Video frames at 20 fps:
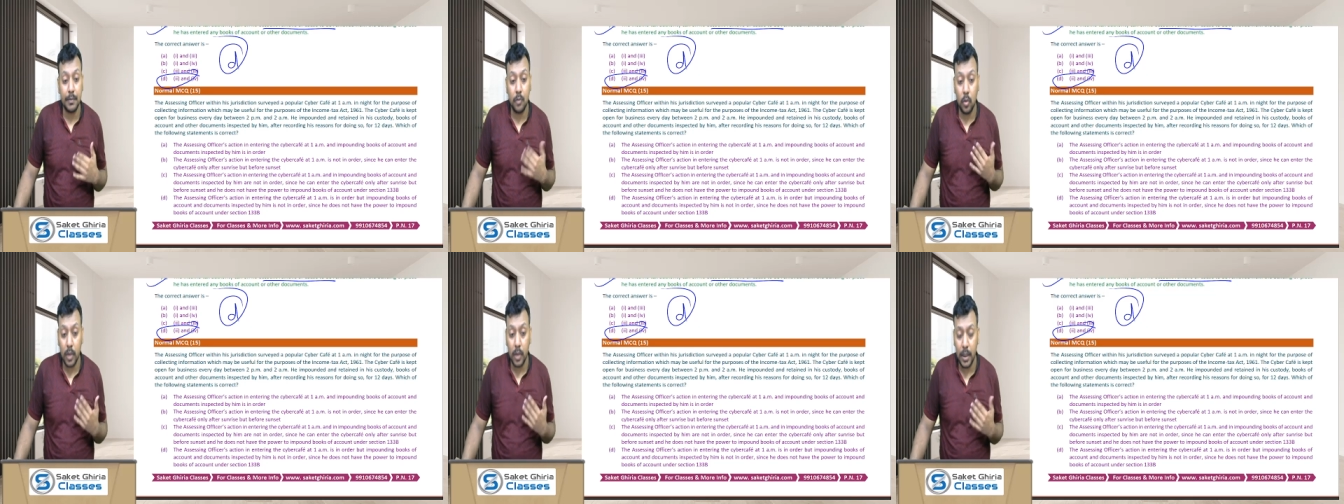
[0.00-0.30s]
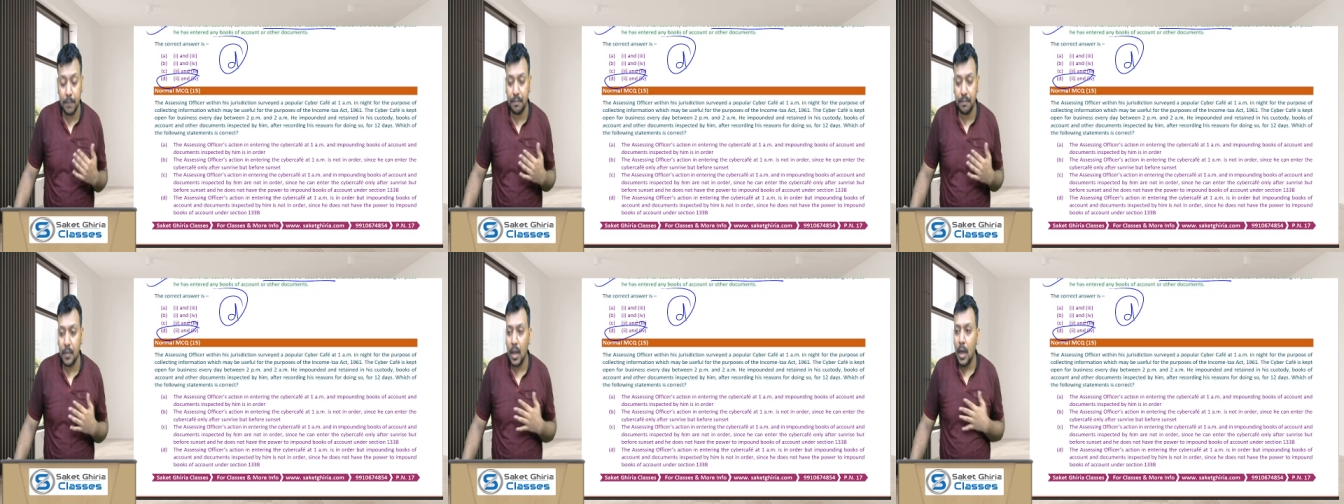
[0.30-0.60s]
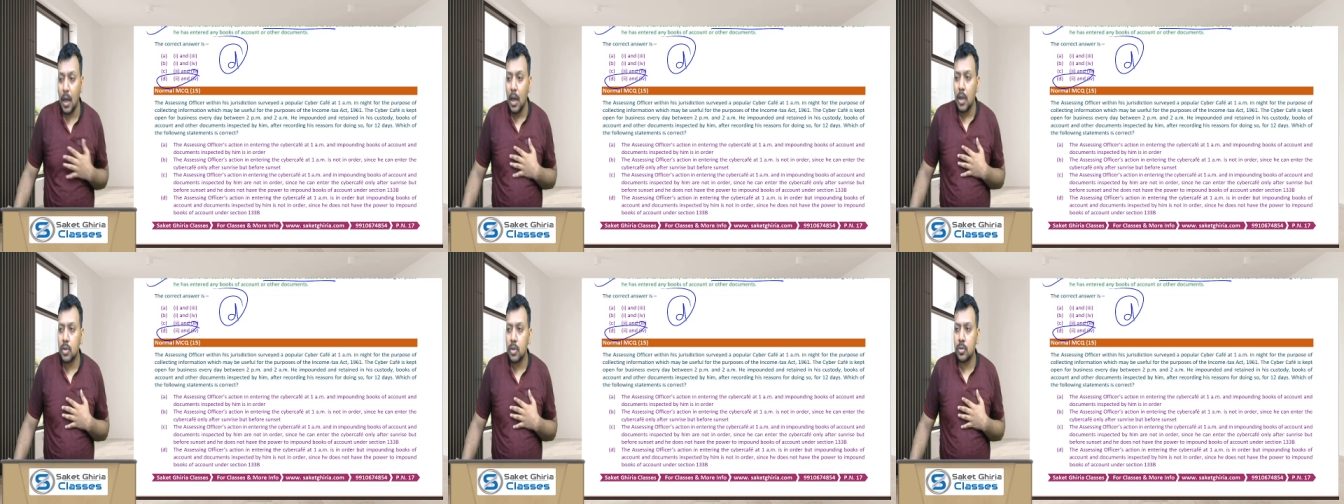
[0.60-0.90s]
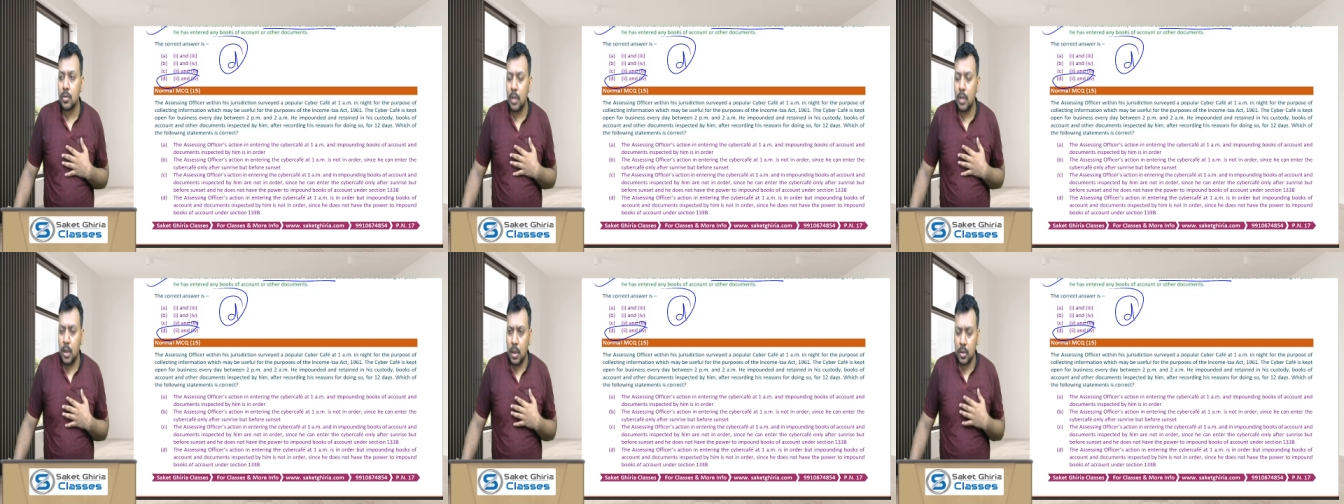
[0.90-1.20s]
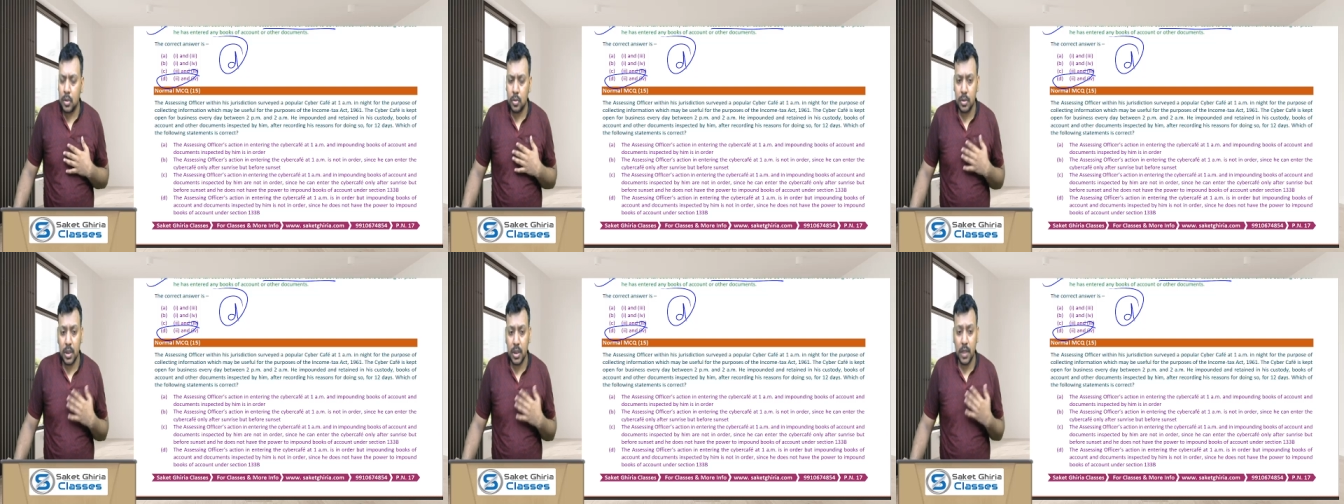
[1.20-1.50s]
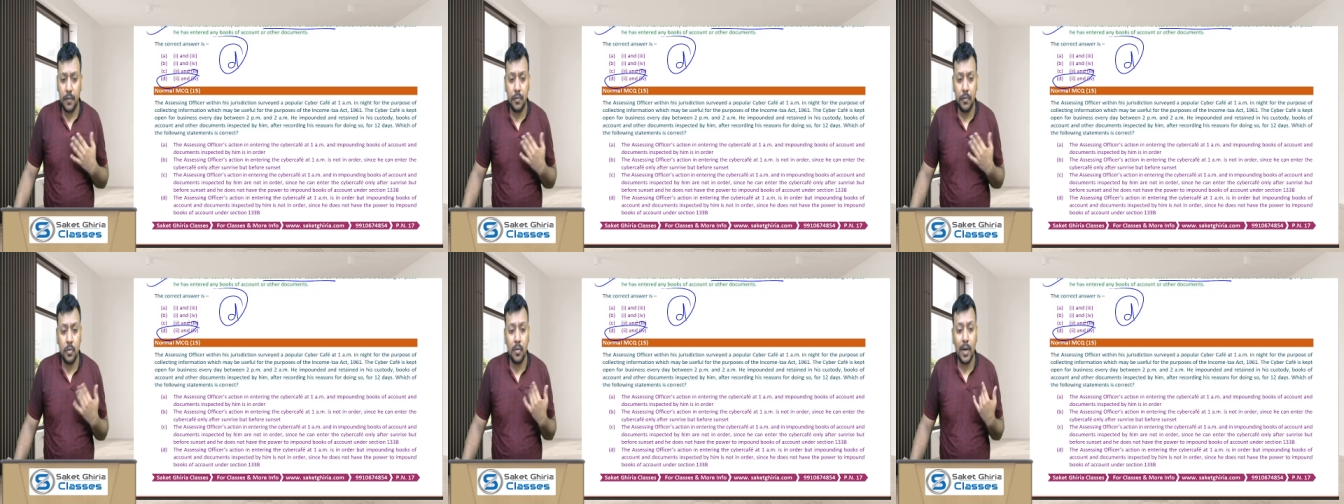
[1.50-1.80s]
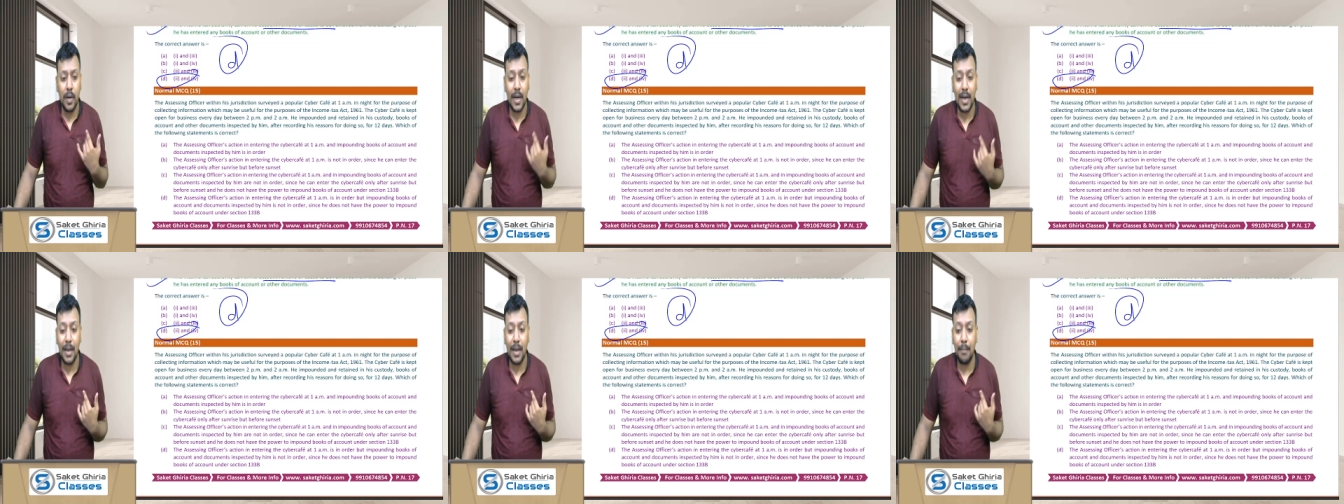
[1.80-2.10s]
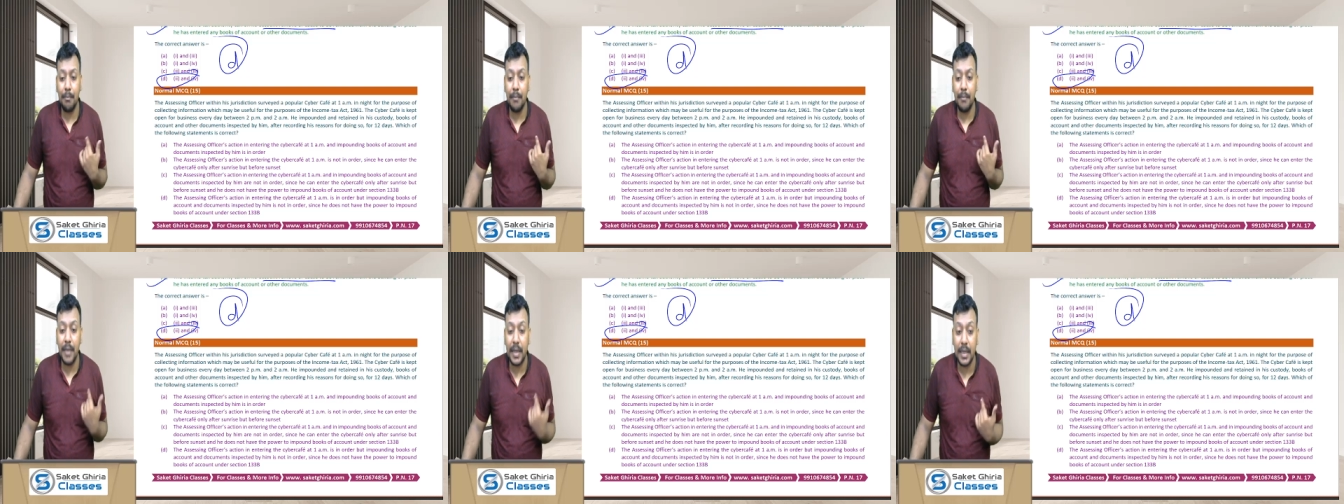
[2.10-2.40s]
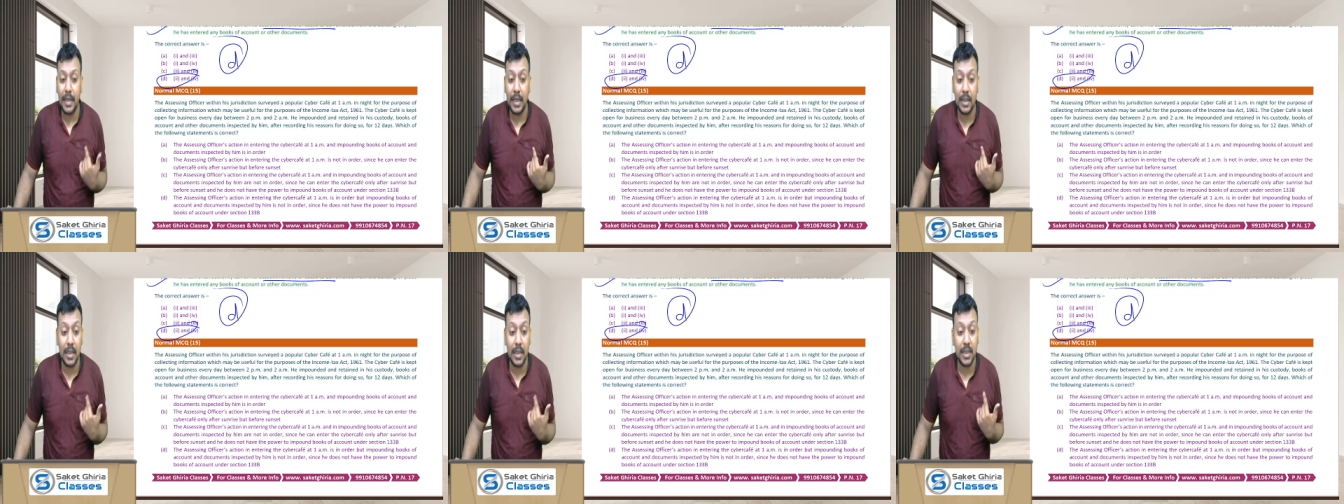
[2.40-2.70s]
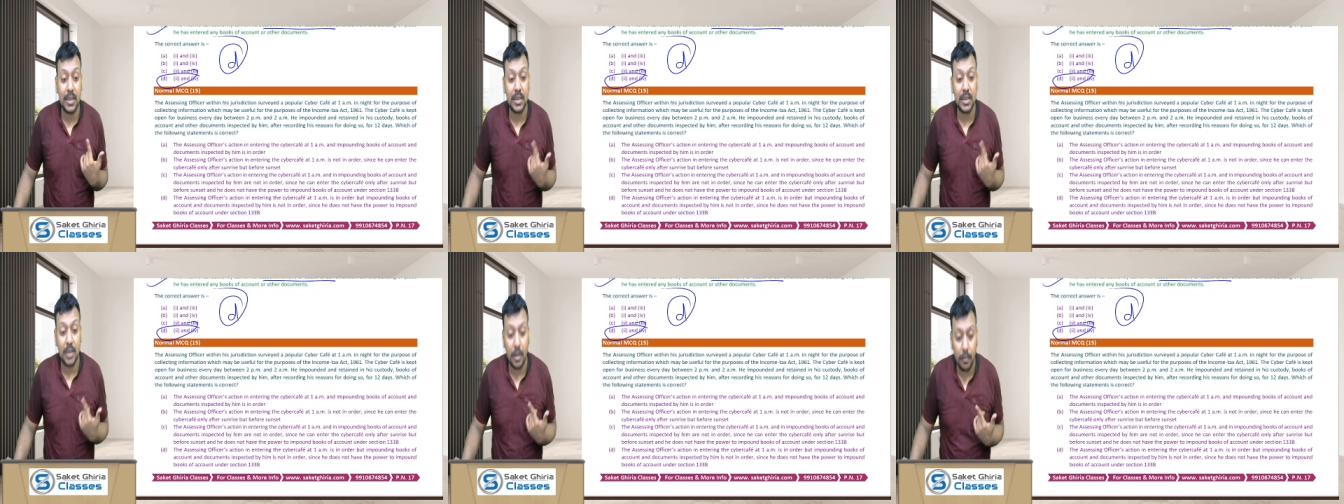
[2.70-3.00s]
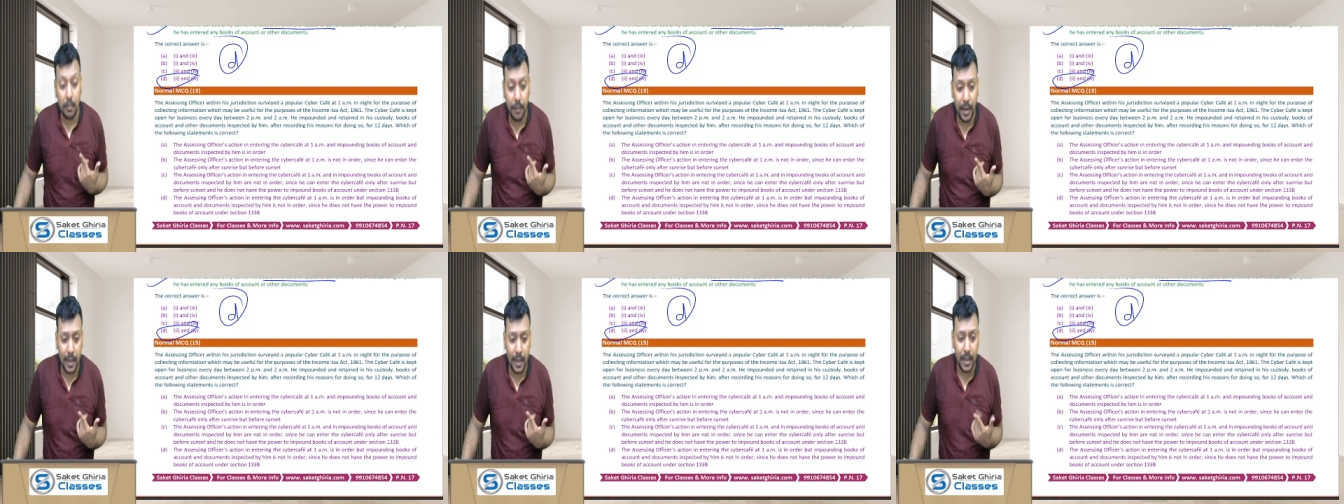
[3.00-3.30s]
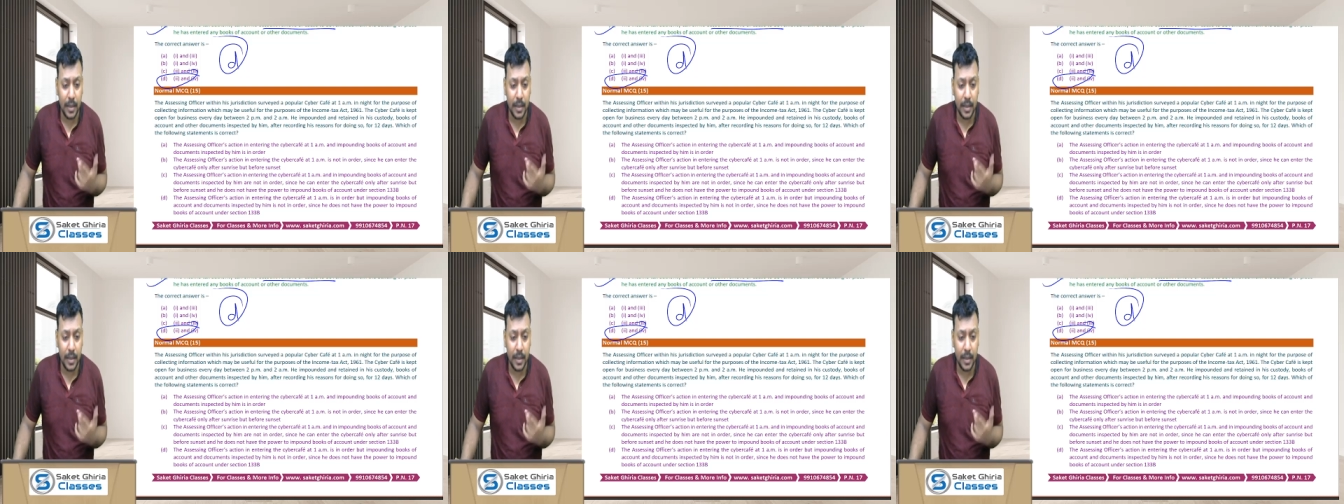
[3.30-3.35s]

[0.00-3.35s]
Okay, so sir, if you are making the survey,